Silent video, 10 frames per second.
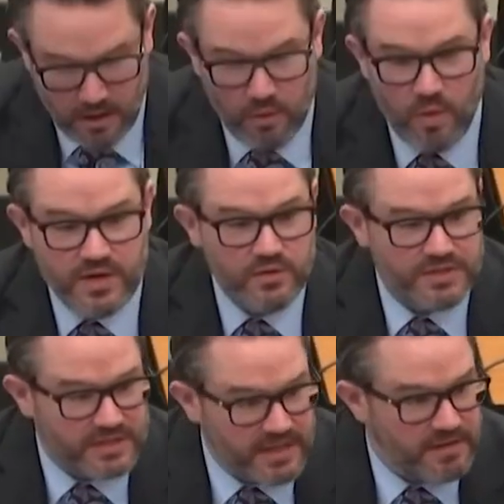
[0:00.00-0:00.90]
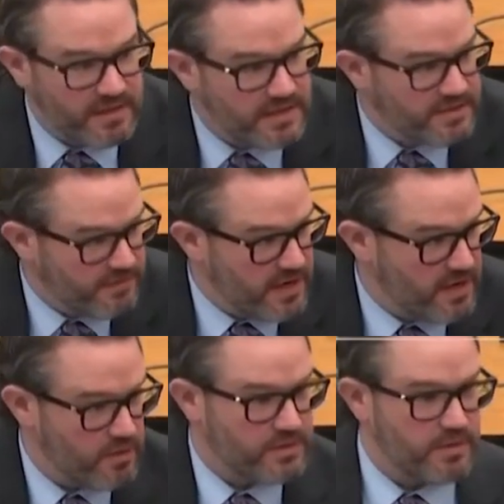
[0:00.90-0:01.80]
When you see these
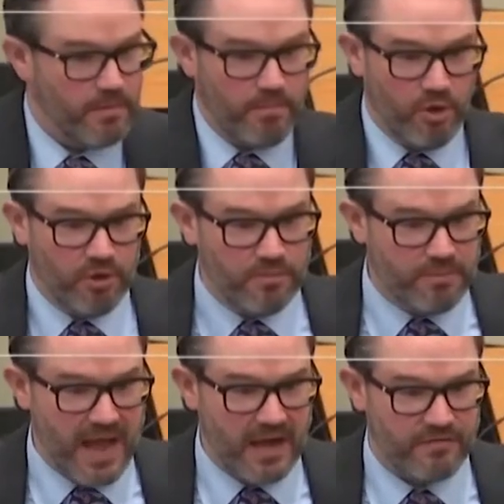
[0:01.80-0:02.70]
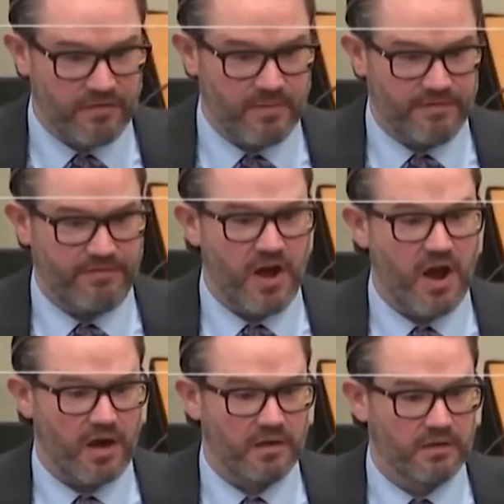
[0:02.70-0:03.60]
videos pulled back from
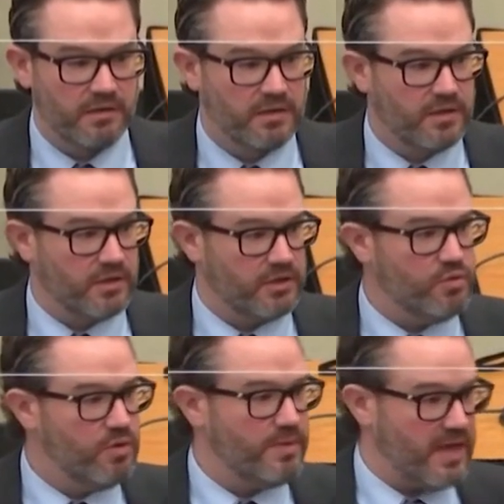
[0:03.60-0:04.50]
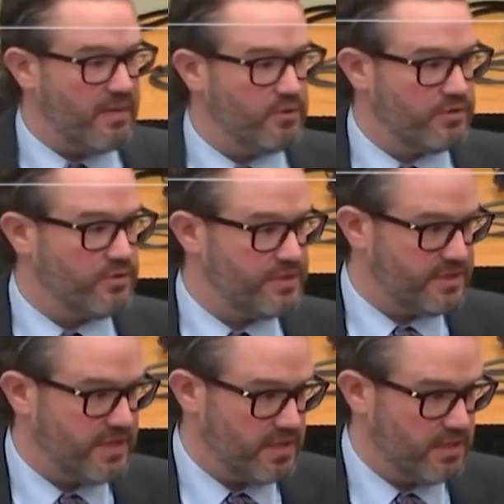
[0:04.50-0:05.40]
afar you will be able to
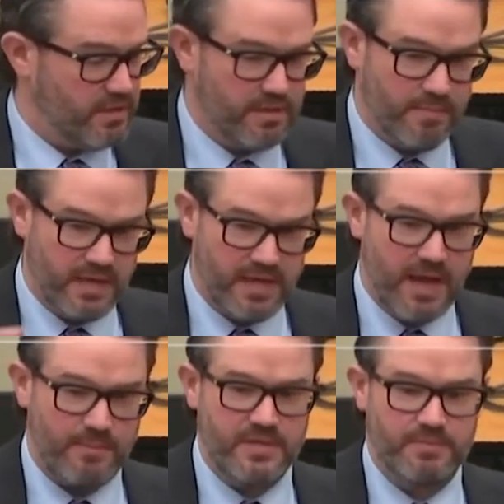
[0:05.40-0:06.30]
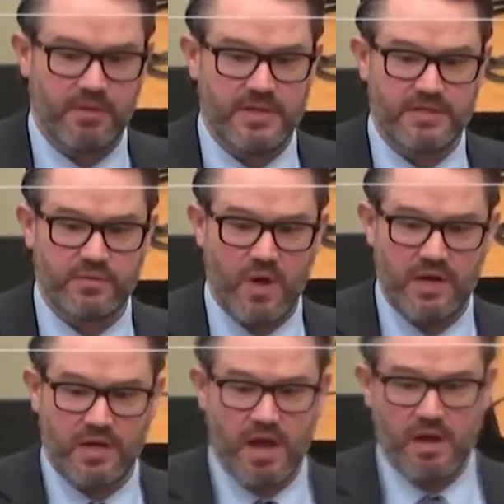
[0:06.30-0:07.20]
see the Minneapolis police
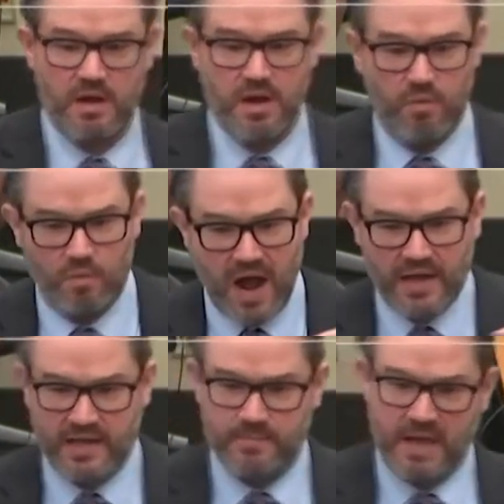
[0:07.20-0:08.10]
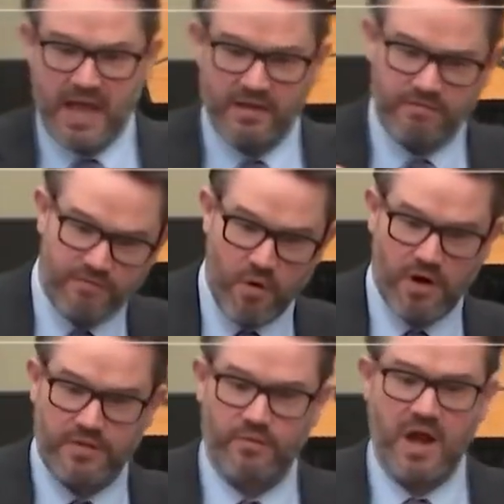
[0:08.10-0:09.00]
squad car rocking back and
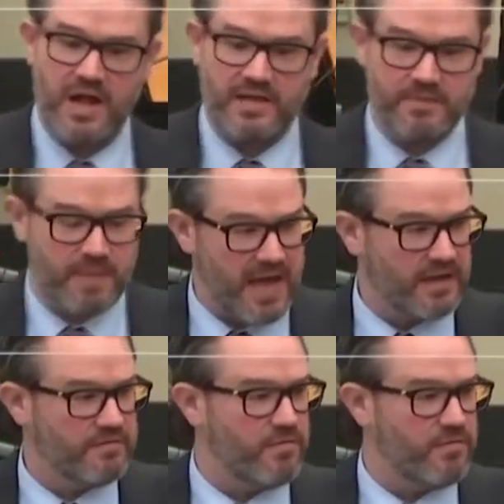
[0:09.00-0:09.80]
forth, rocking back and